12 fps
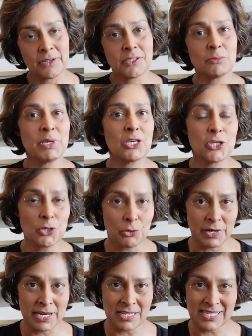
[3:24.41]
to be
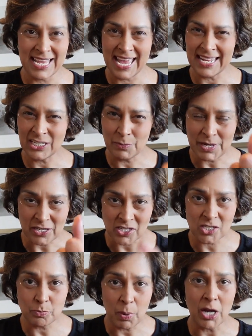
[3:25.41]
curious, and to be a
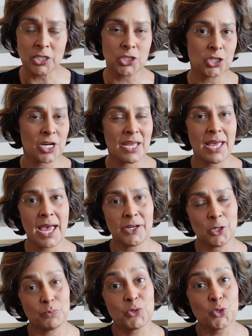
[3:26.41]
sponge and
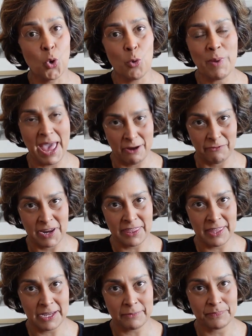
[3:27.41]
absorb everything.